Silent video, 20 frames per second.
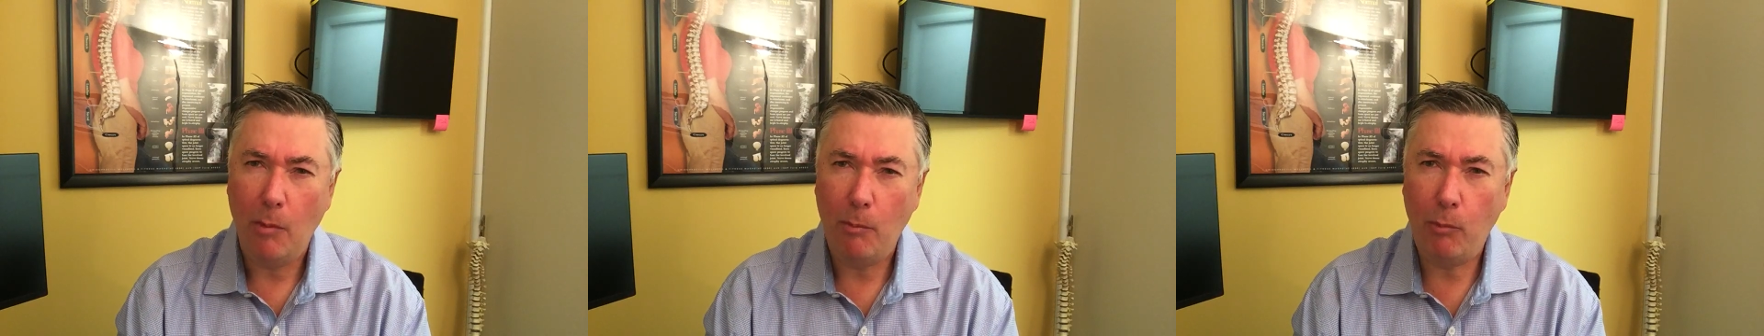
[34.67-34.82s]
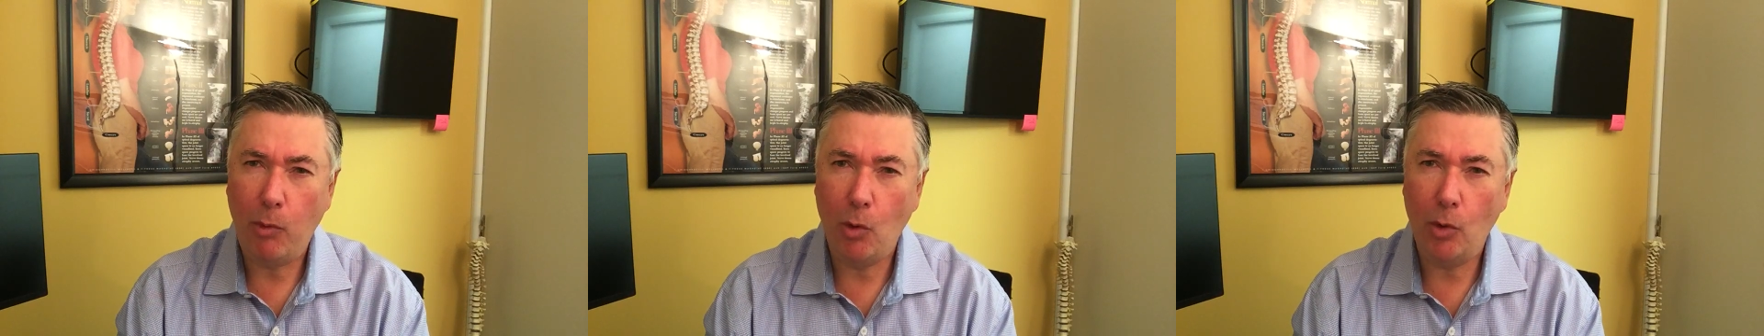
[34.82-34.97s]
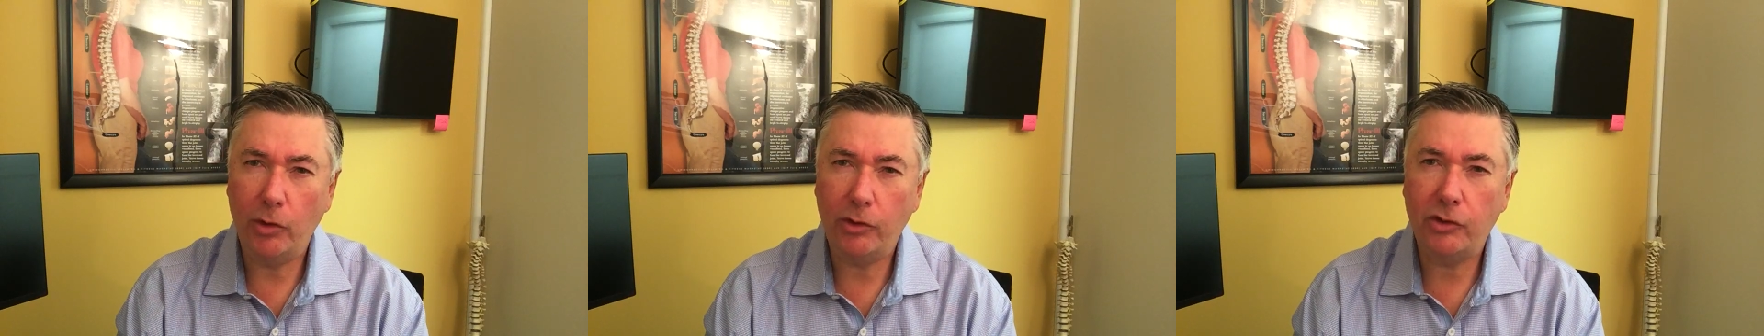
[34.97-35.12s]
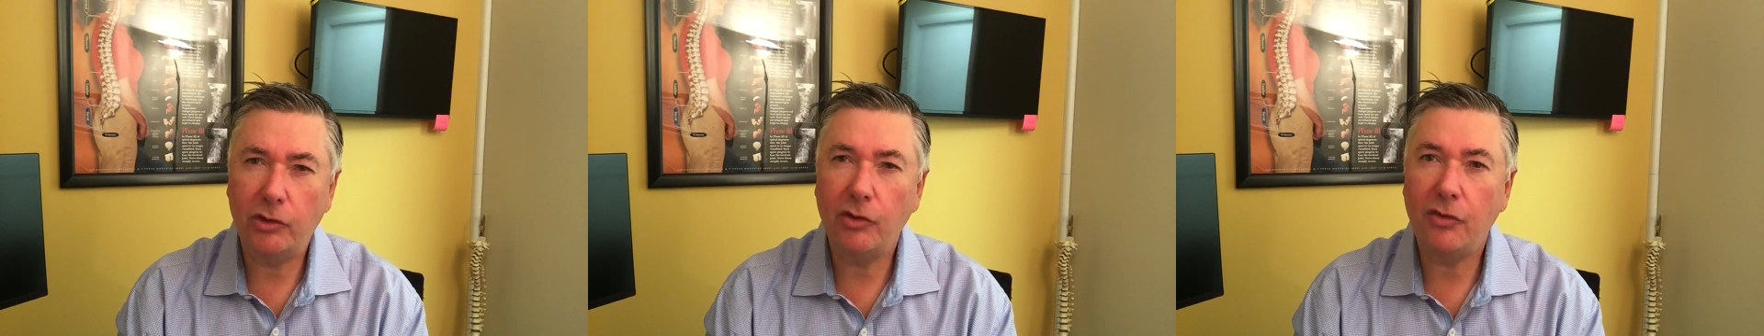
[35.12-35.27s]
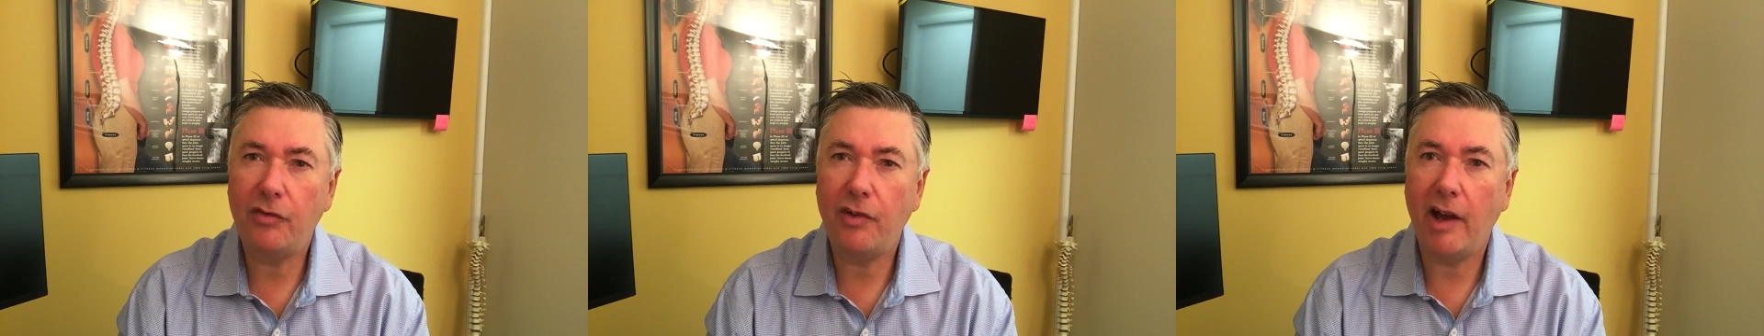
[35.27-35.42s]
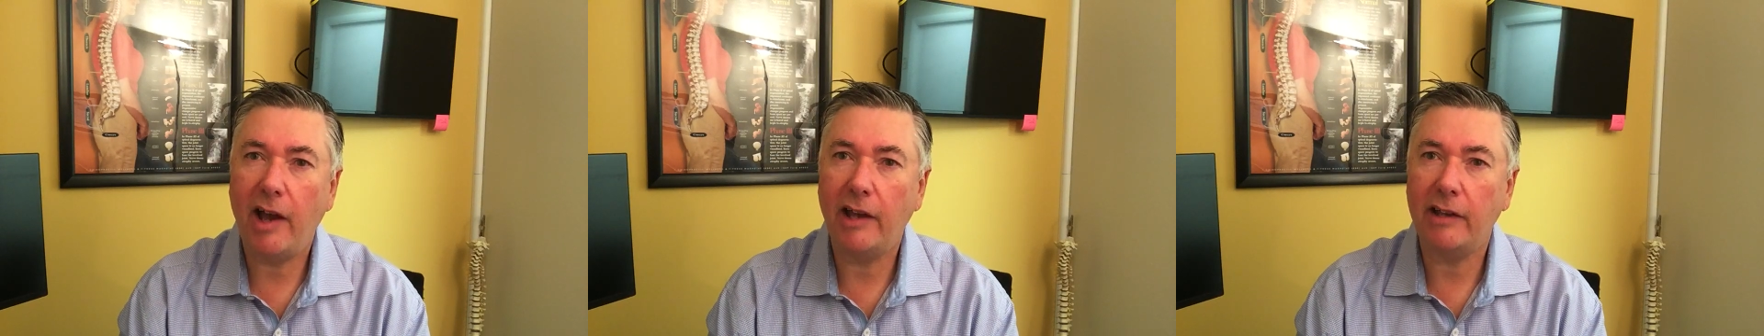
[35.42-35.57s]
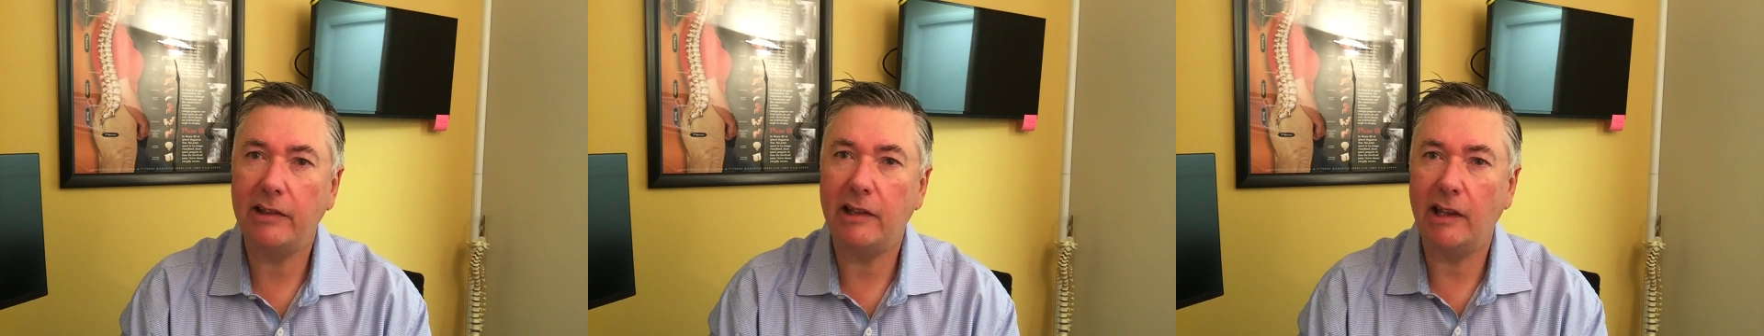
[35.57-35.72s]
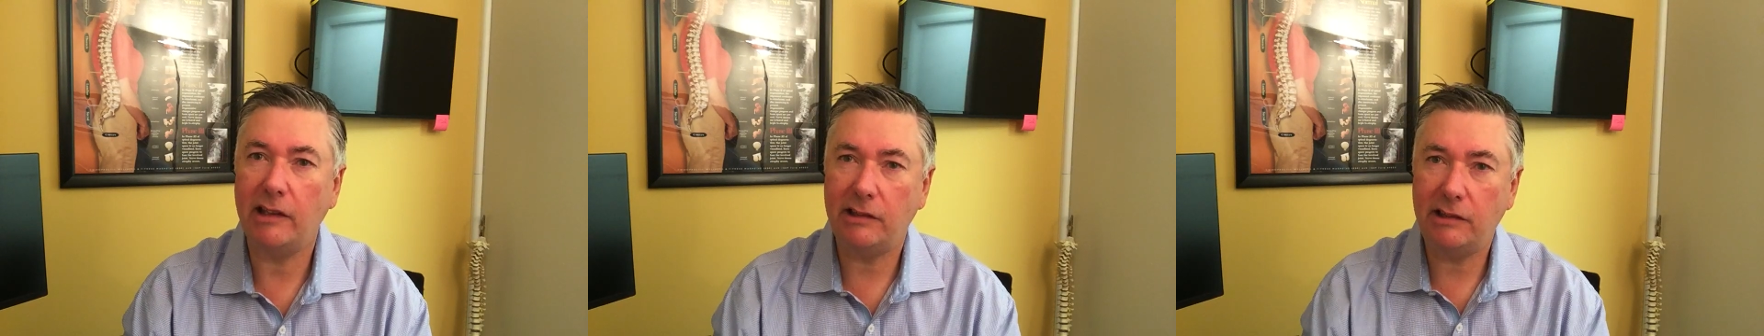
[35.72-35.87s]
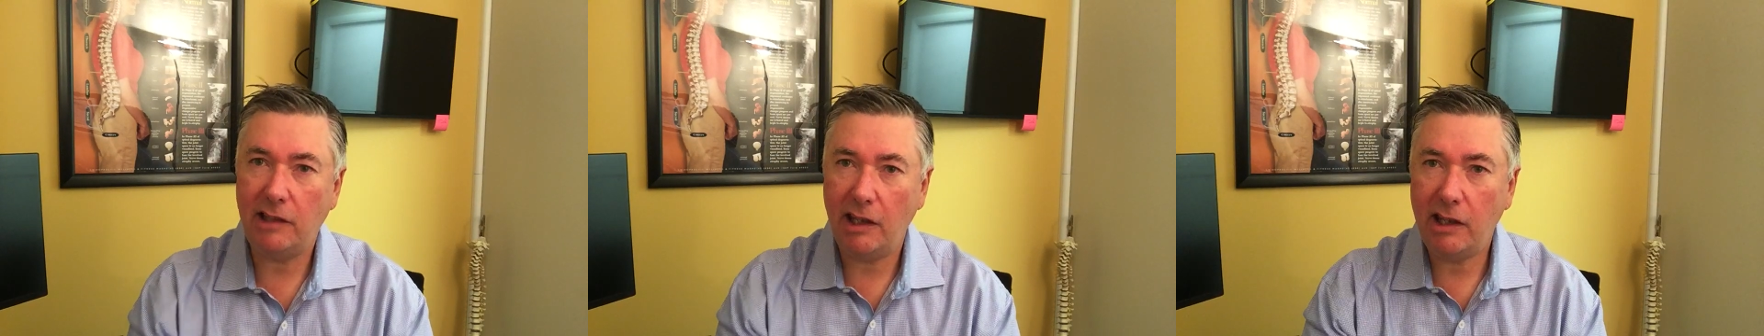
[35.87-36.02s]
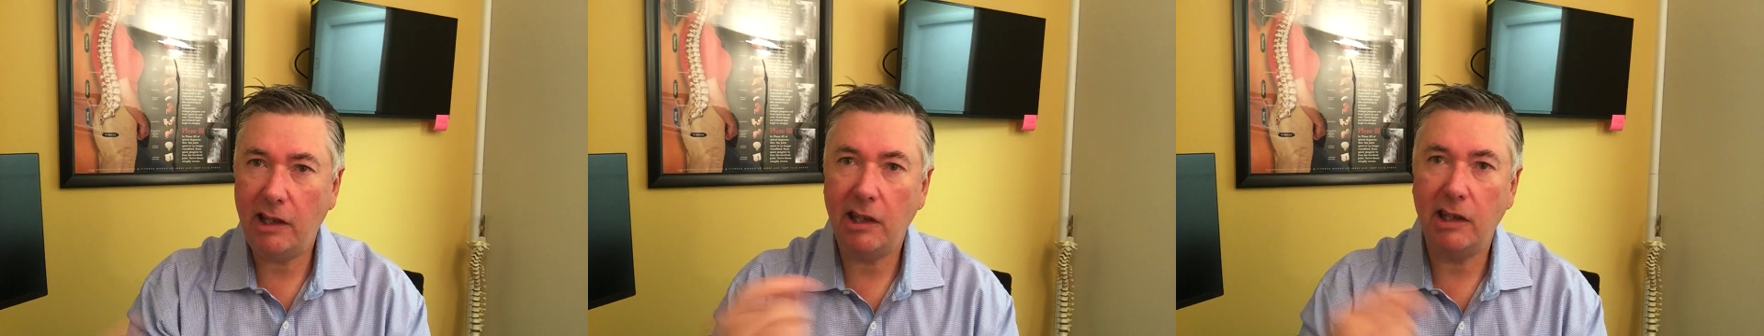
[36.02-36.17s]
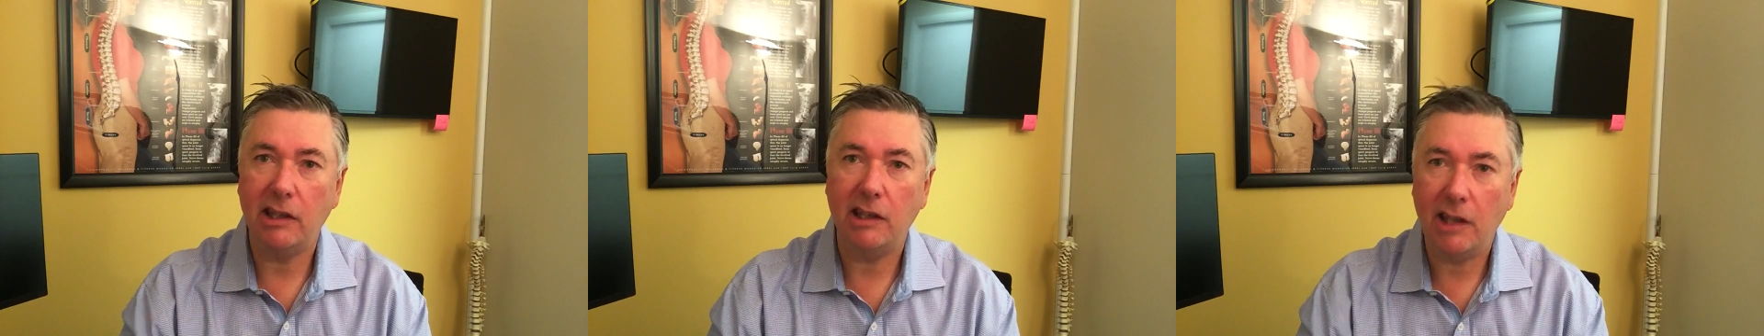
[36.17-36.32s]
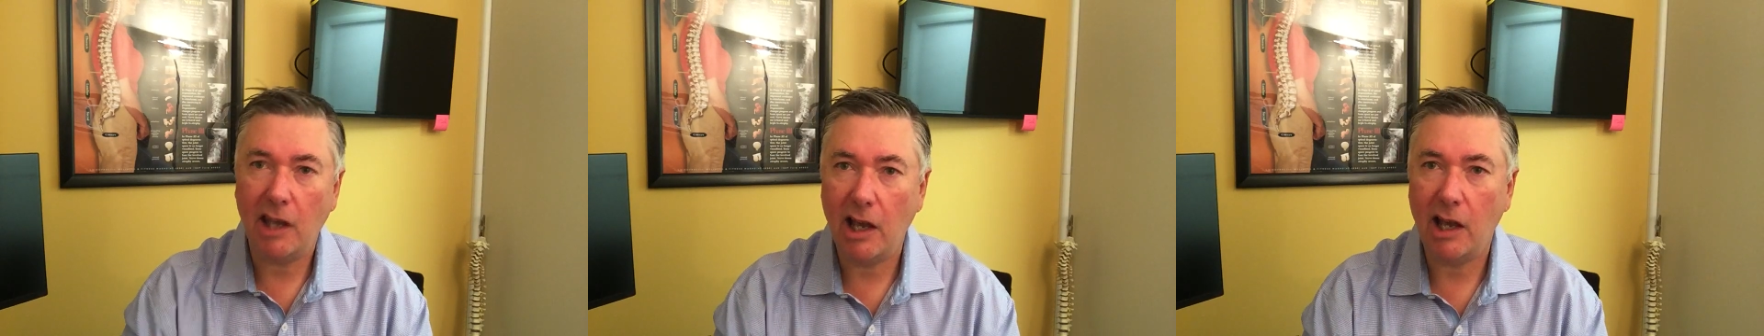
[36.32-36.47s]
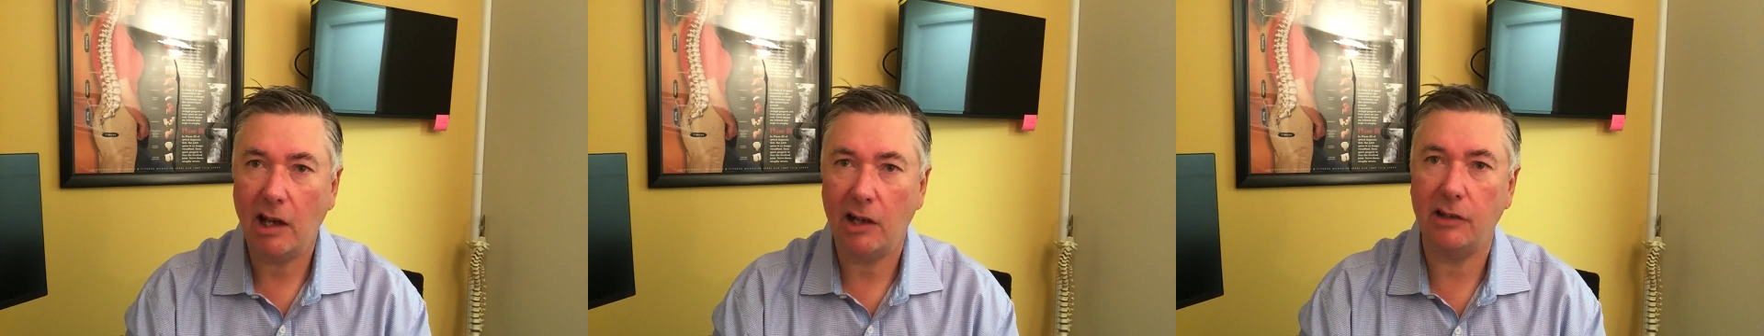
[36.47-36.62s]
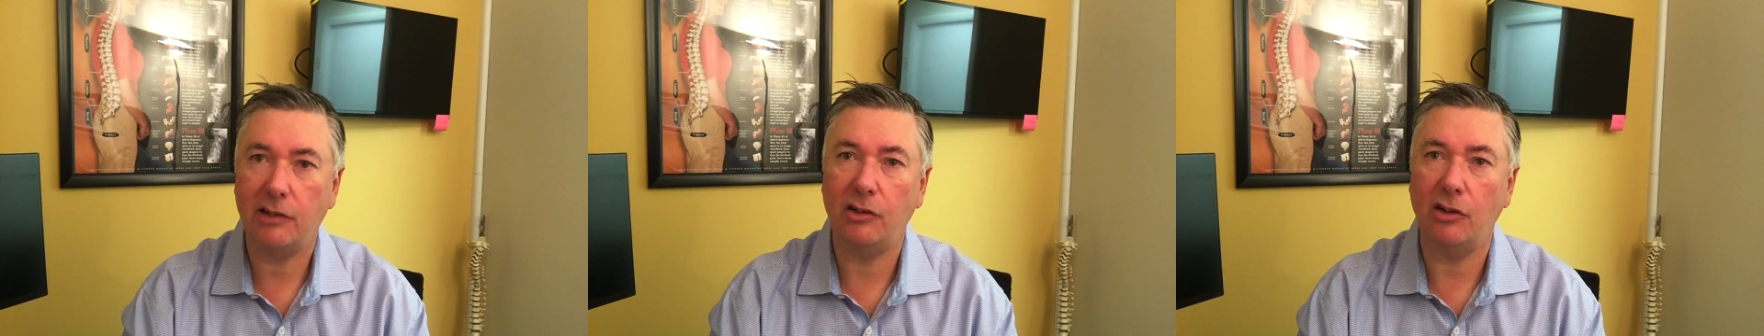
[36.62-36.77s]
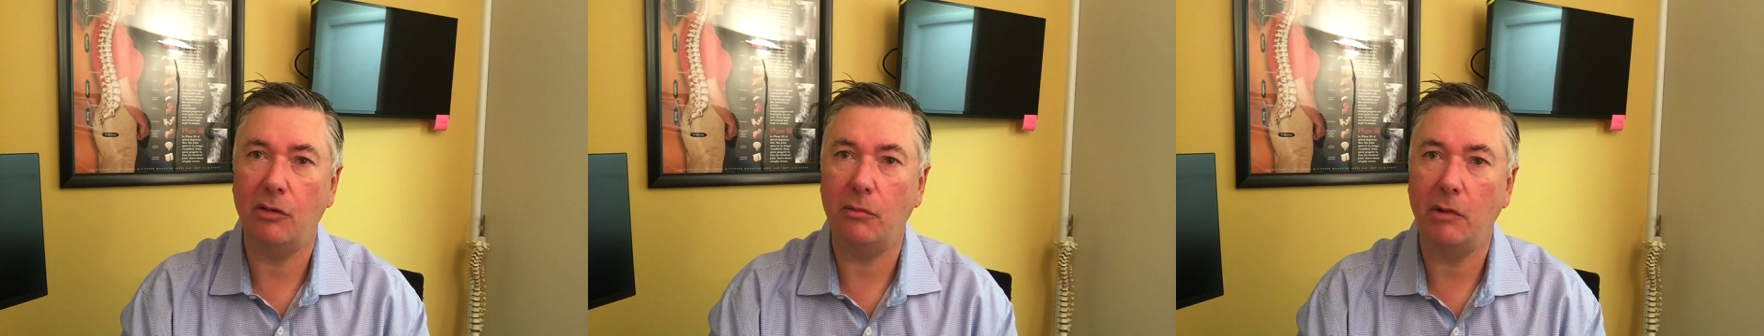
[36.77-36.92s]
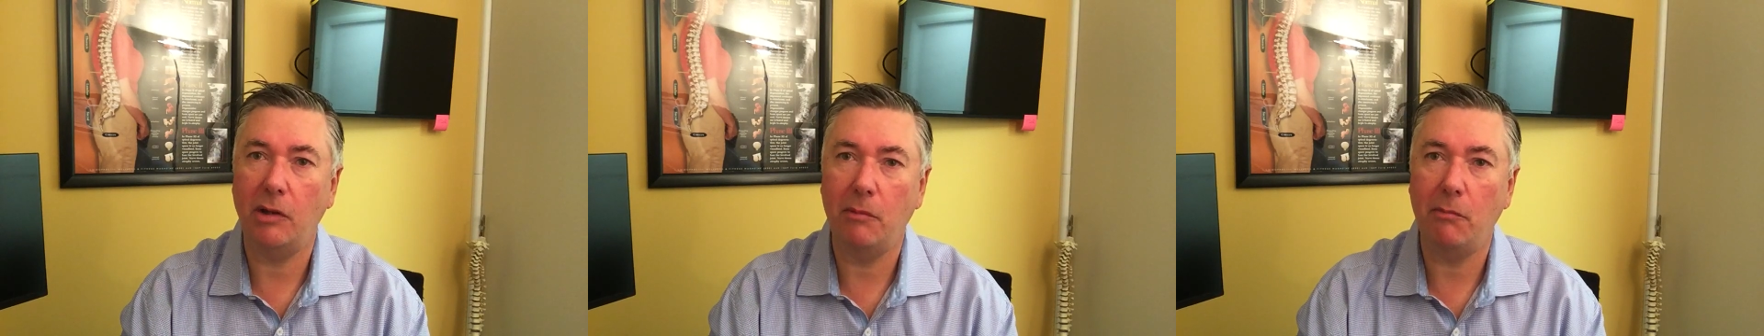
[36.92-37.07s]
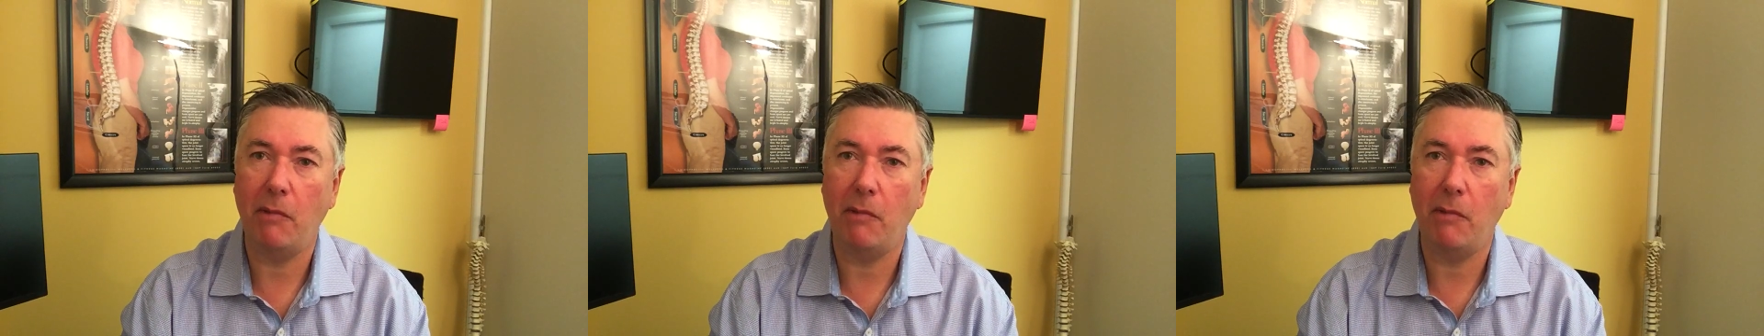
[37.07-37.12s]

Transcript: points to the fact that taking calcium